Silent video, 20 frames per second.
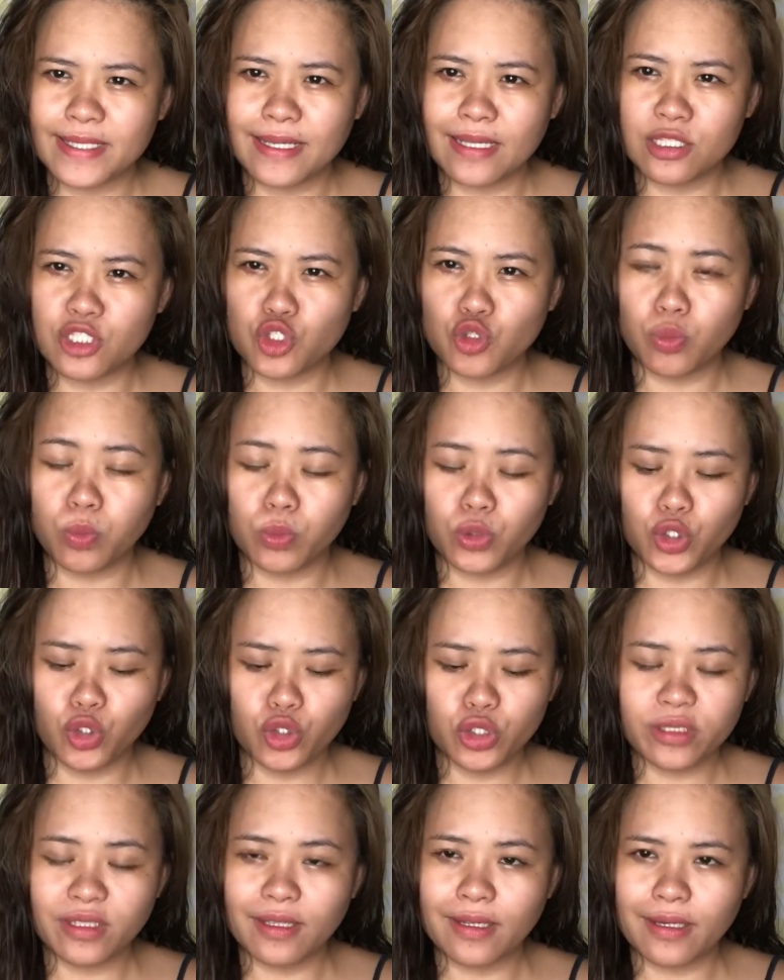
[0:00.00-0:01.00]
So,
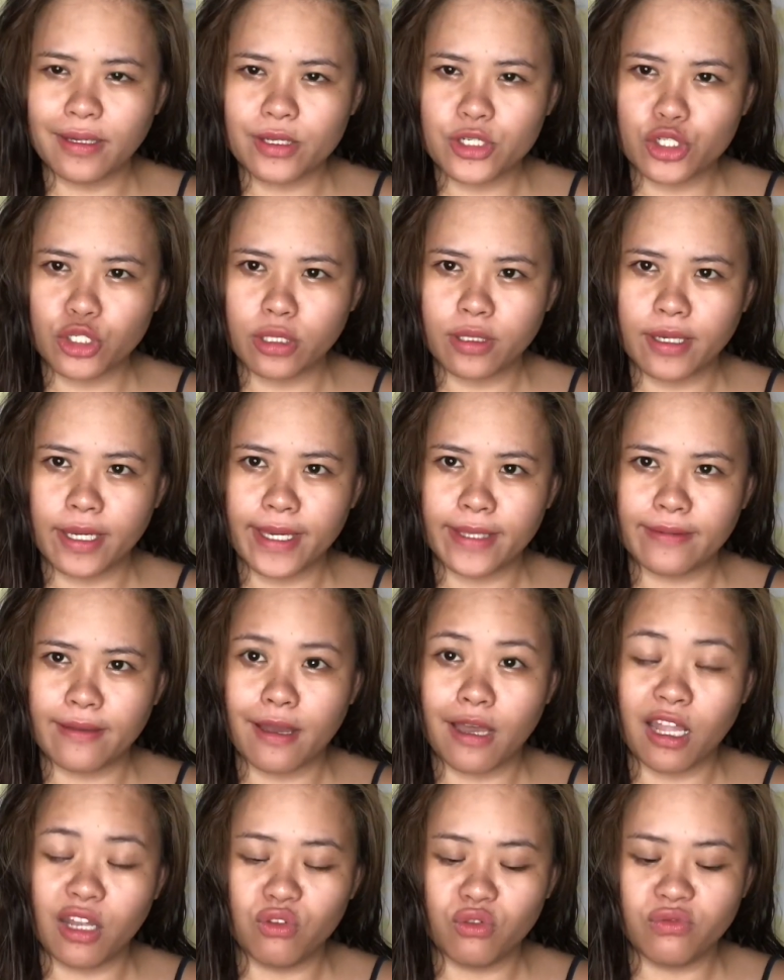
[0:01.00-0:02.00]
pure talaga siya dye na
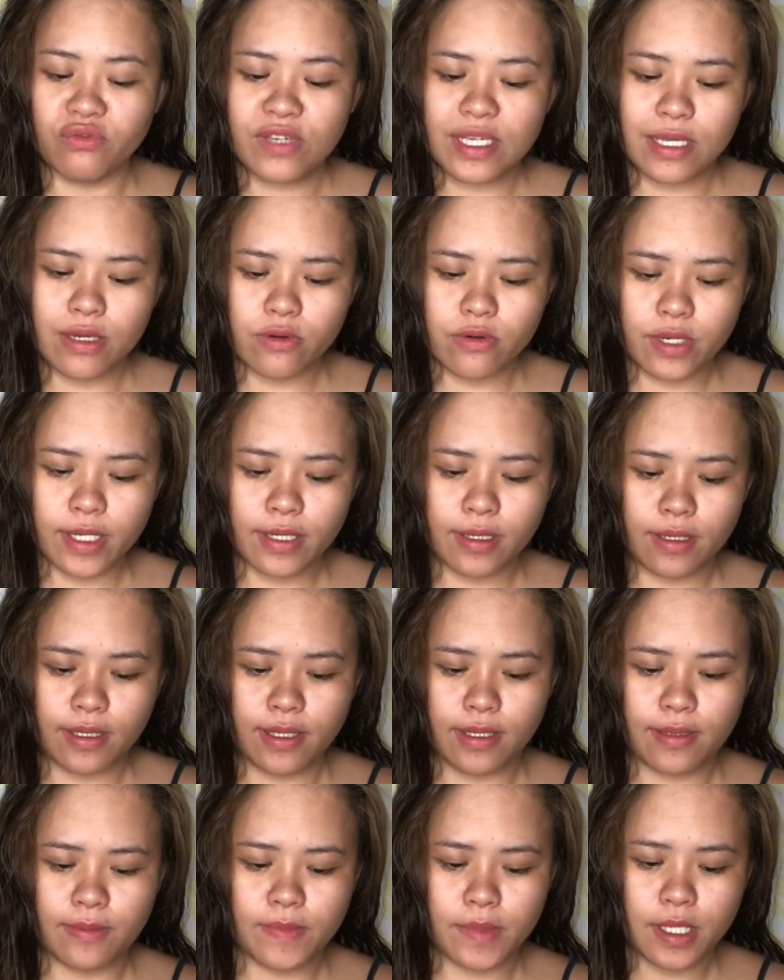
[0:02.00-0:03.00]
aloe vera
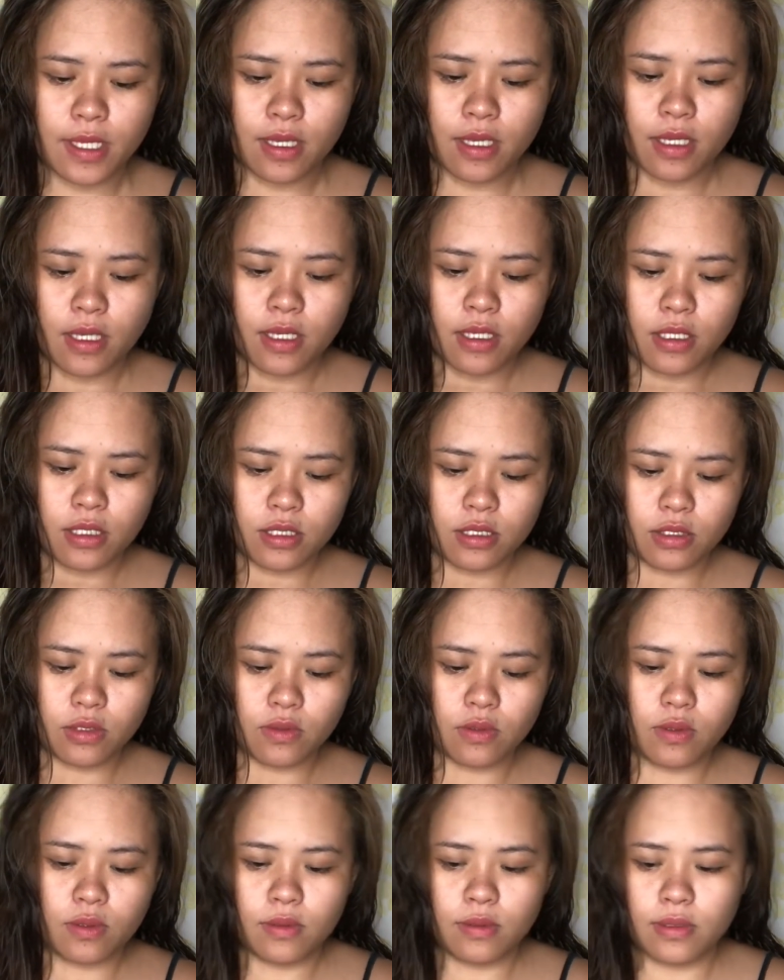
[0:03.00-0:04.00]
dye. So,
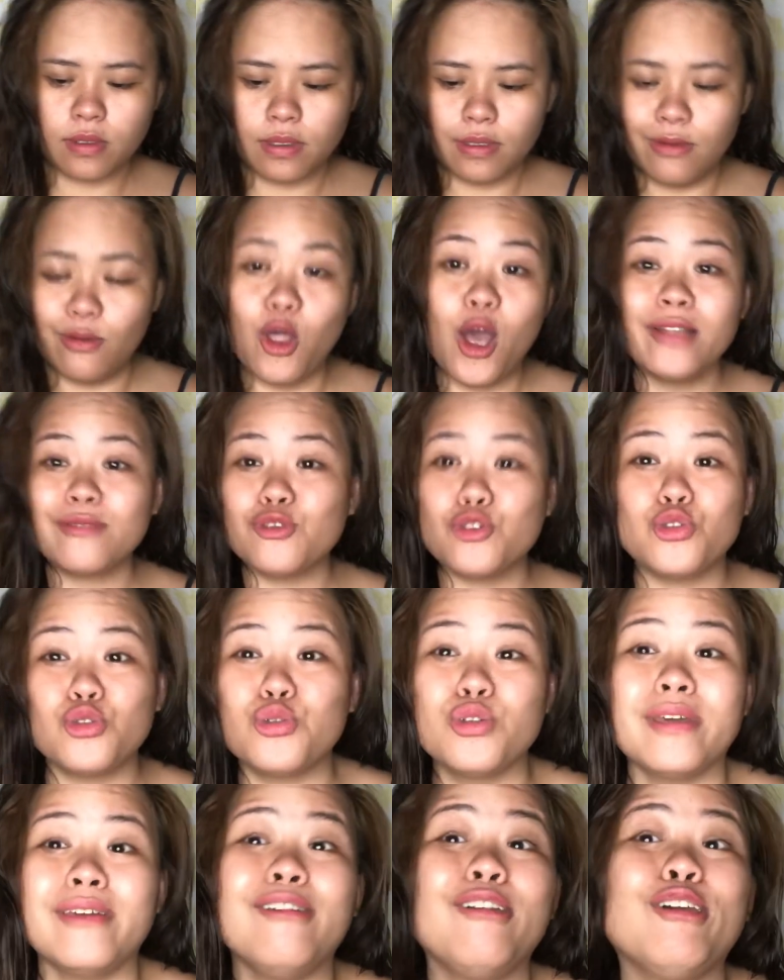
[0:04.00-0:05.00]
let's
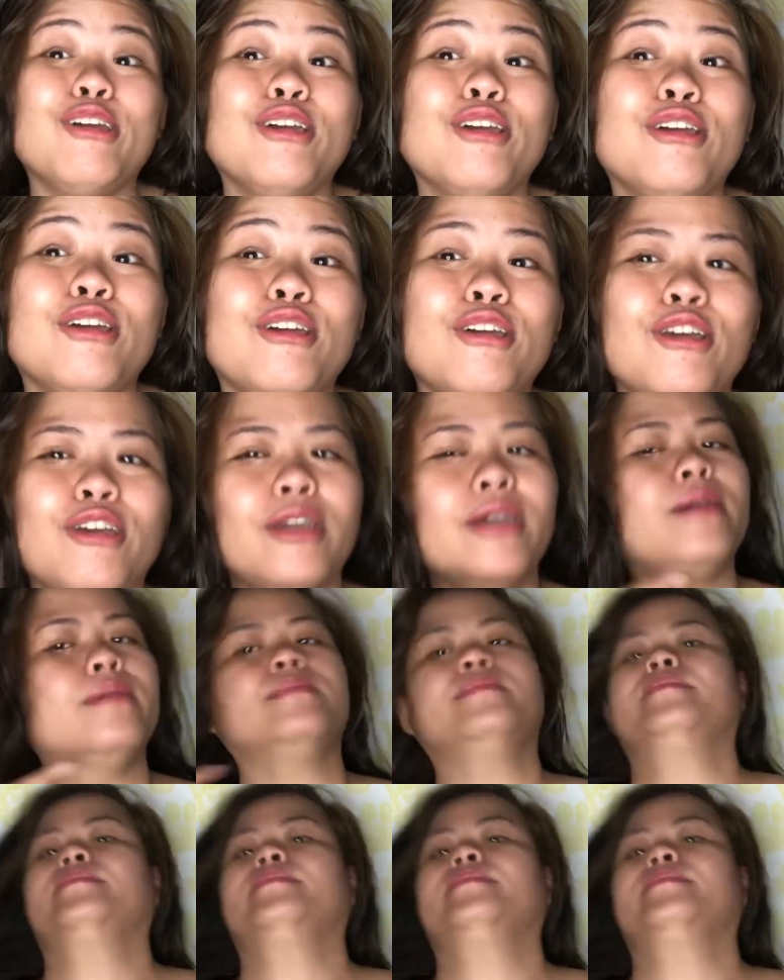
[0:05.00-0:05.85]
see!